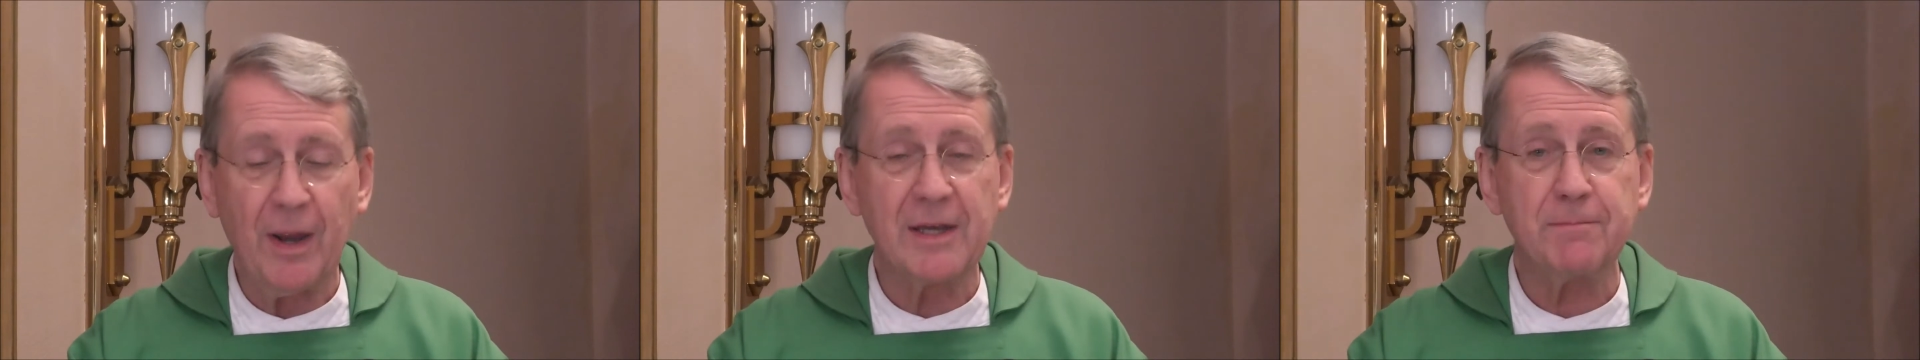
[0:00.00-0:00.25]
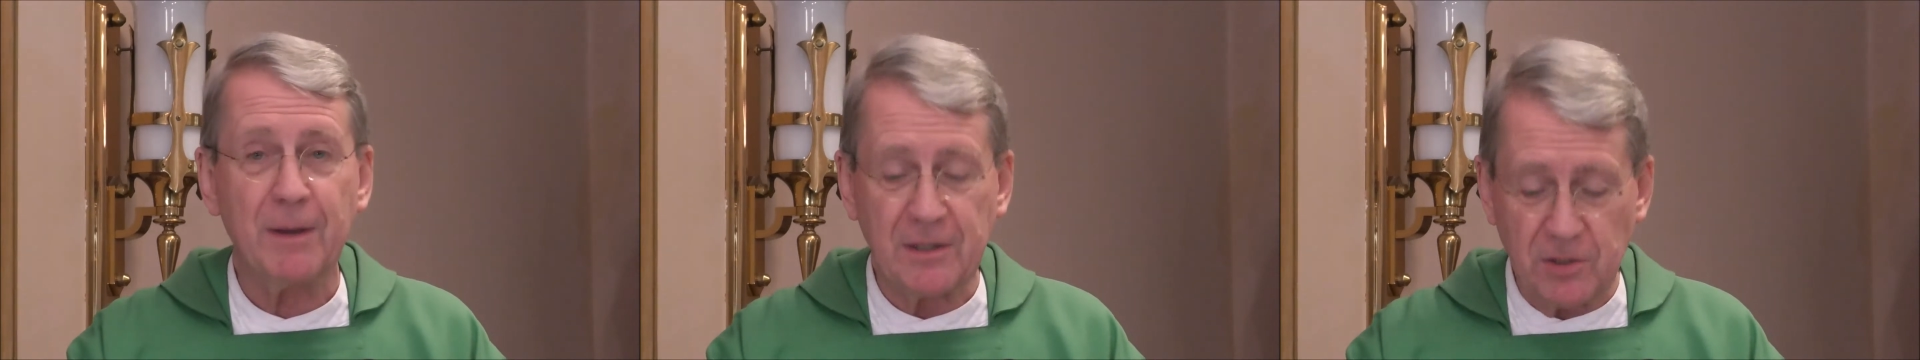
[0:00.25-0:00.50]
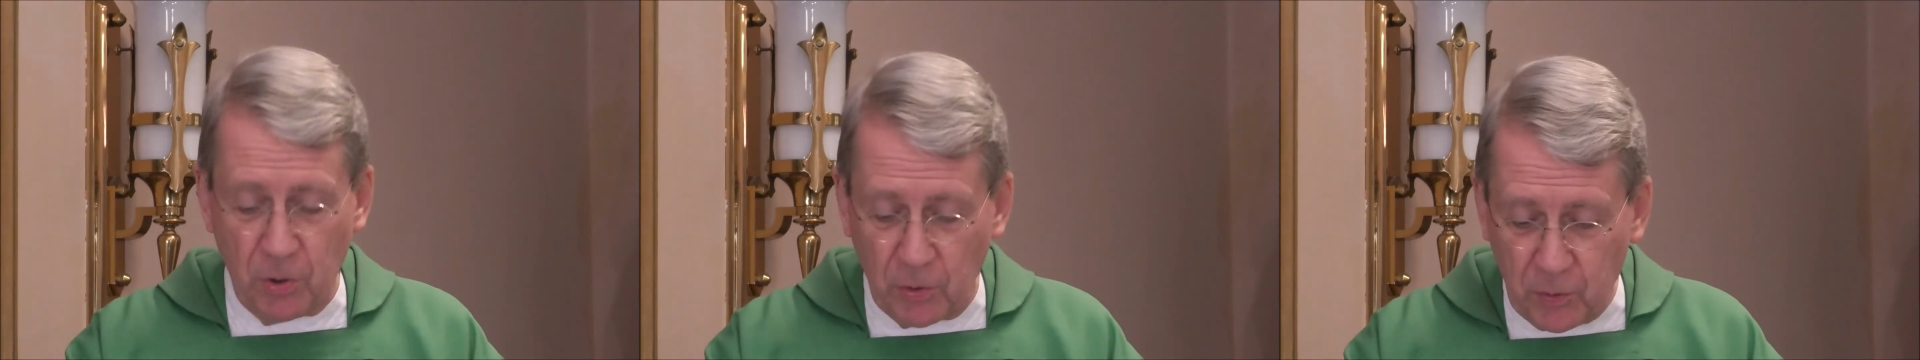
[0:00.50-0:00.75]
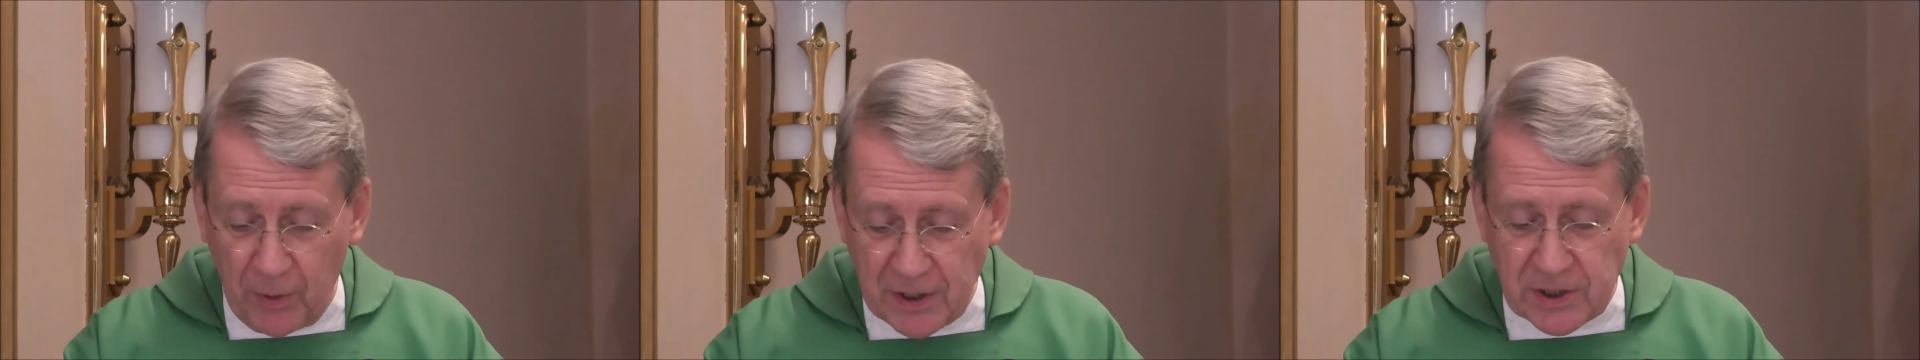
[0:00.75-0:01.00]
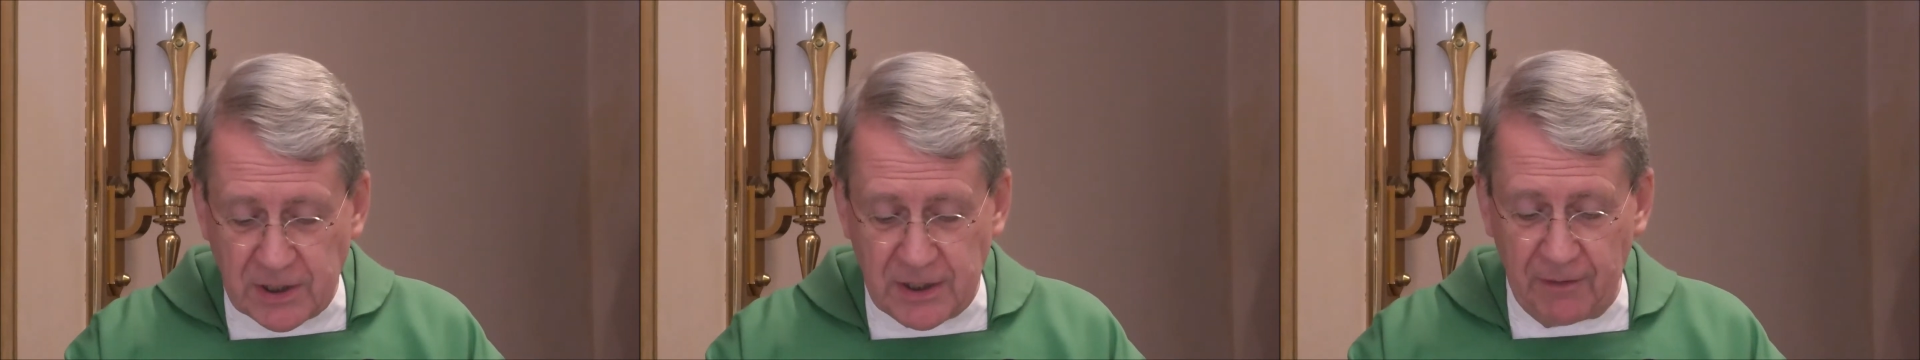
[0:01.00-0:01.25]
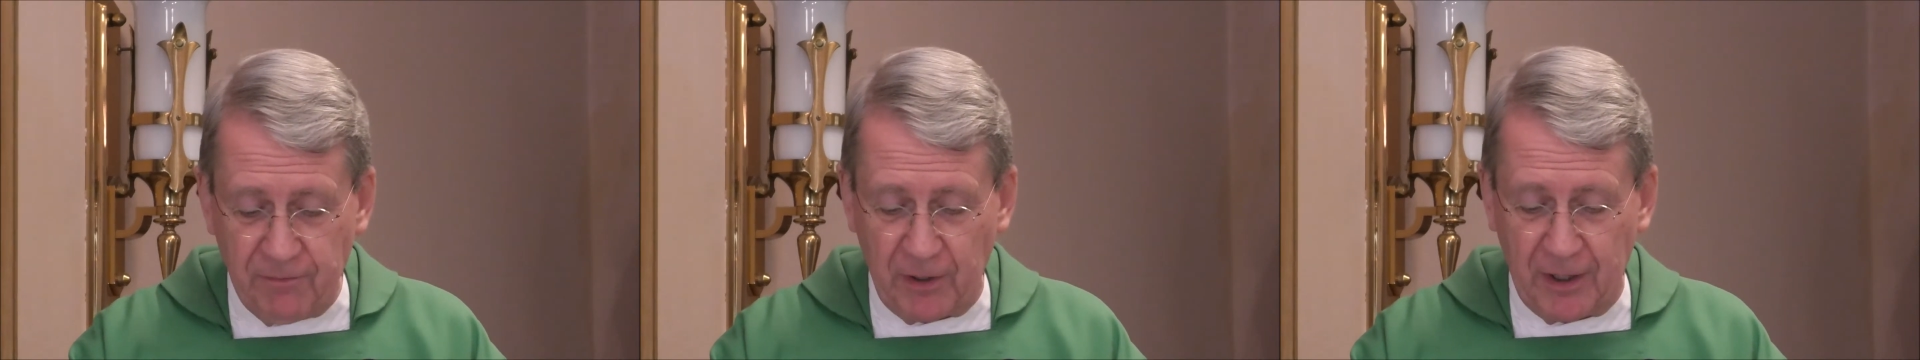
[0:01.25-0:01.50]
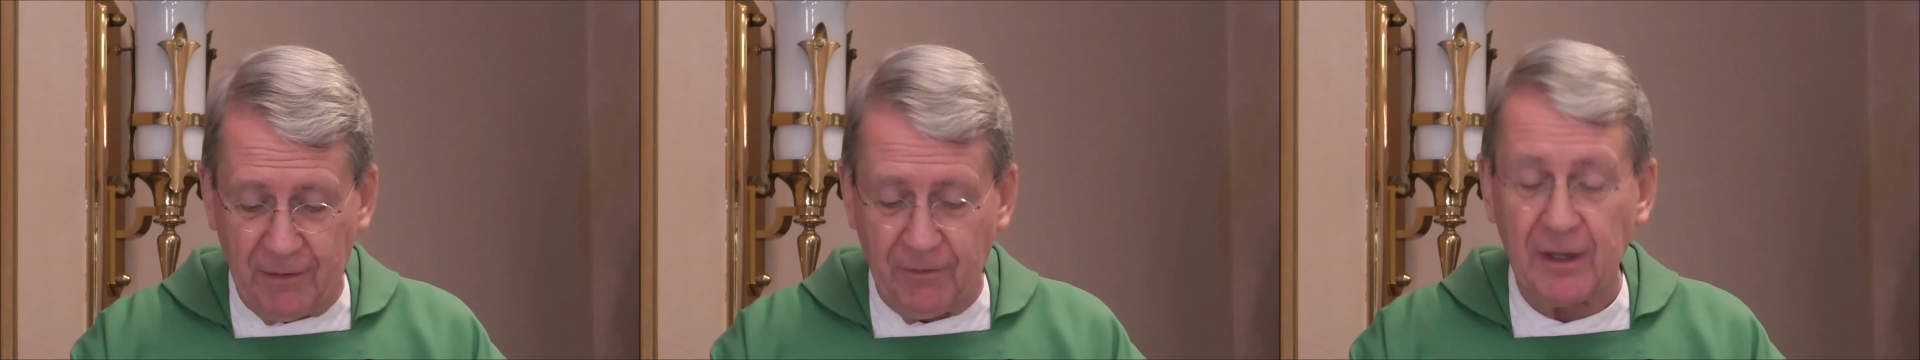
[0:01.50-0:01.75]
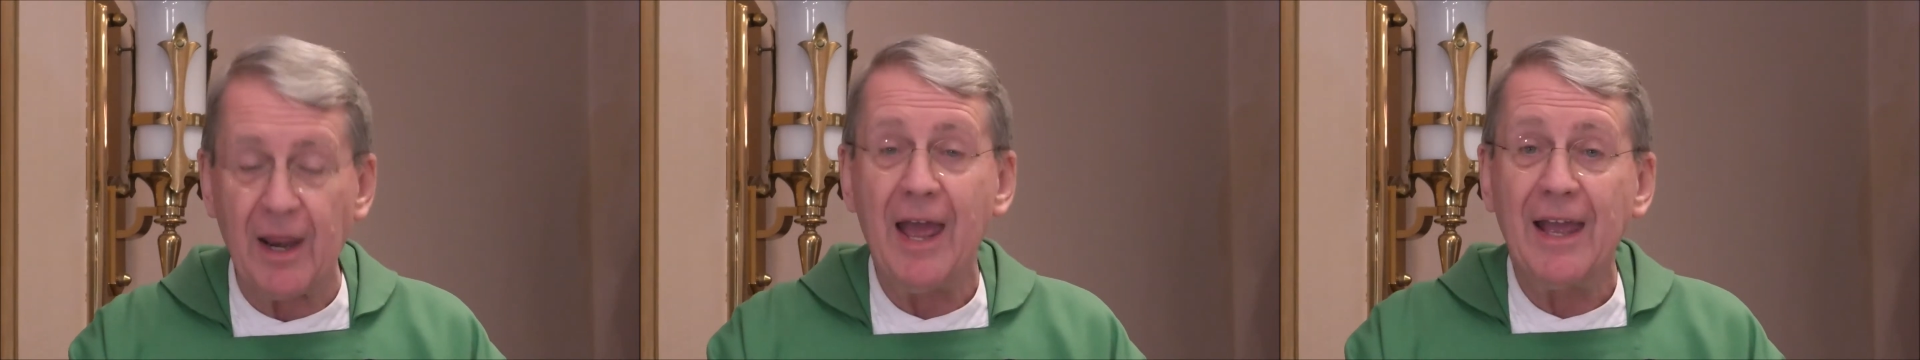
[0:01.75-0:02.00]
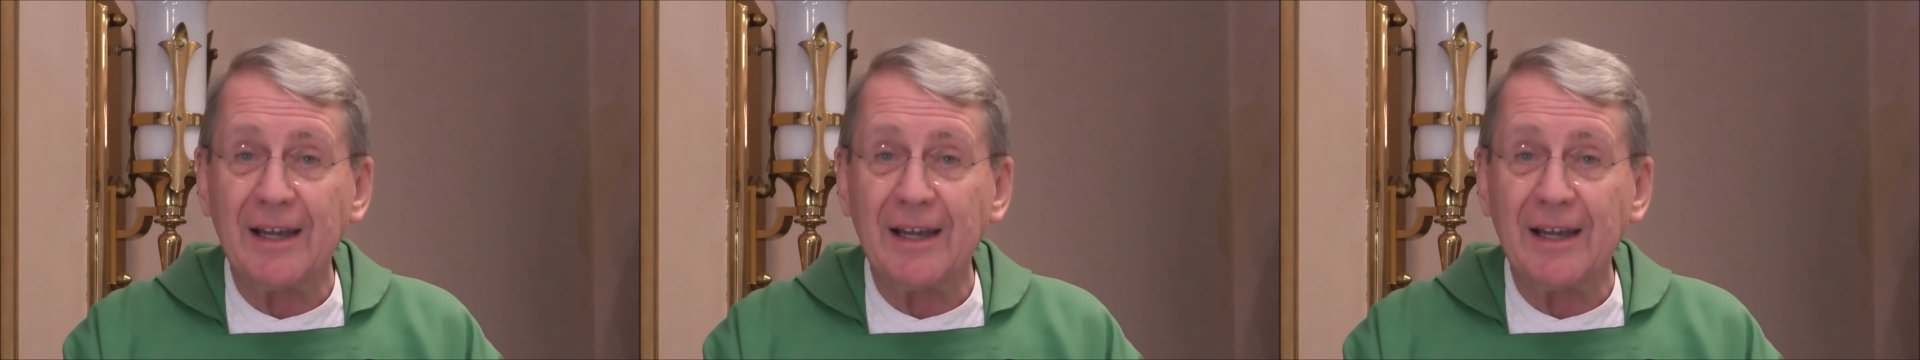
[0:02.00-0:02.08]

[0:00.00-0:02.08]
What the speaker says: has been so graciously forgiven